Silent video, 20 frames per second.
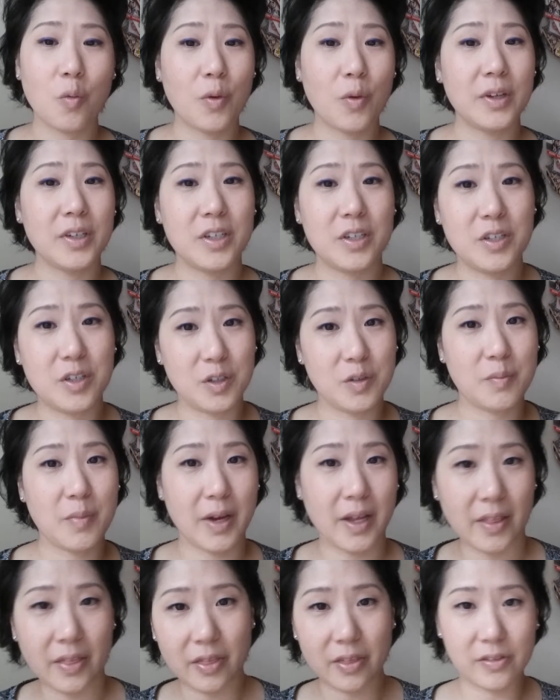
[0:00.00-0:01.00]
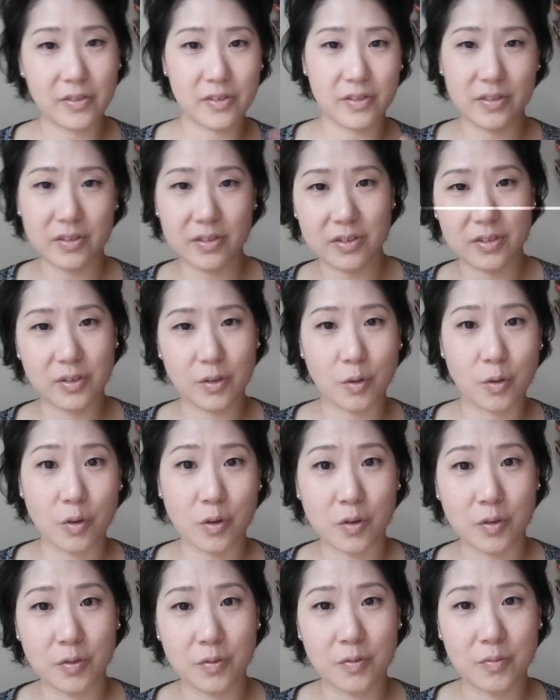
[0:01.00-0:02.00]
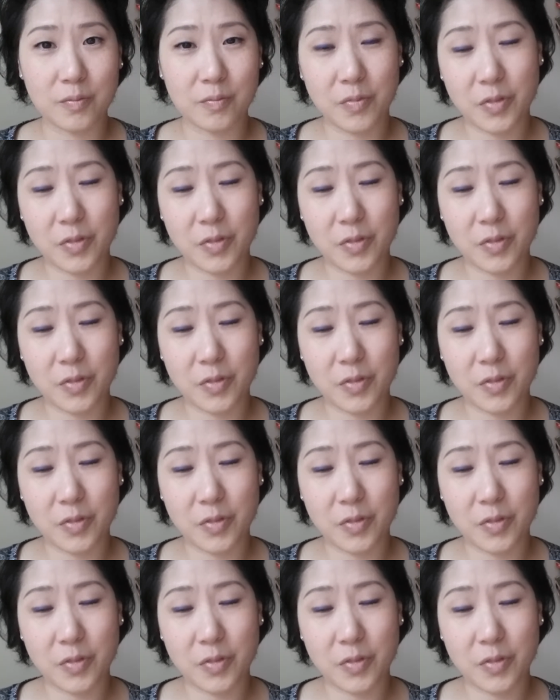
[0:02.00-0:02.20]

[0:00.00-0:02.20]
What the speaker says: 1 to 2 months or